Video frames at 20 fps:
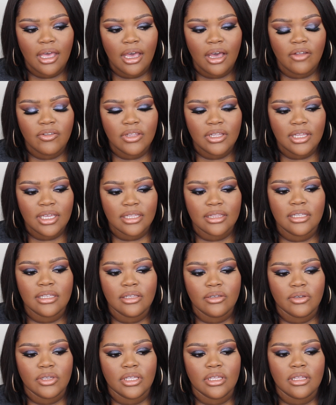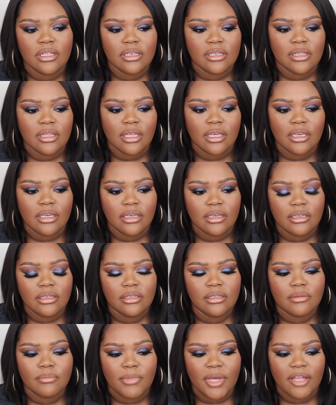I only like the little kids like
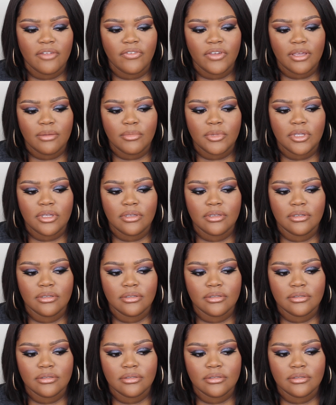in my family.